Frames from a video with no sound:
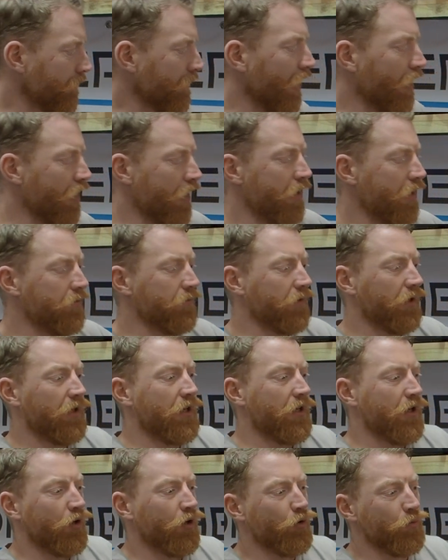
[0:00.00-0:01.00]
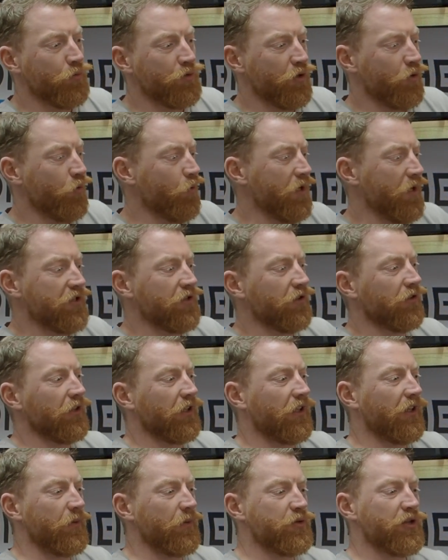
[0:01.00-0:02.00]
Comes with a whistle that
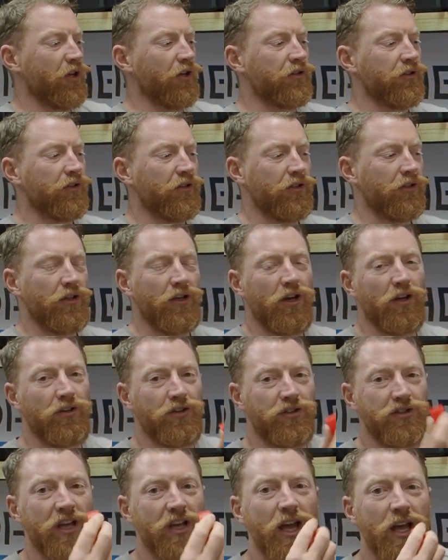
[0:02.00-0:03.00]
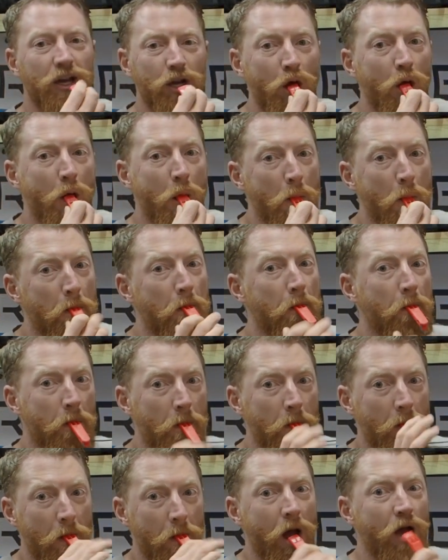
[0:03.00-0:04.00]
clips on the side.
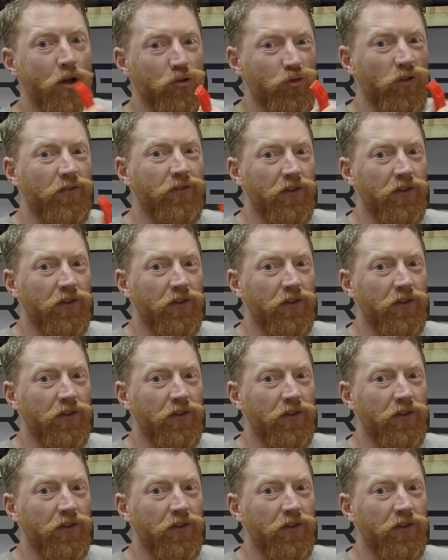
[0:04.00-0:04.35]
So if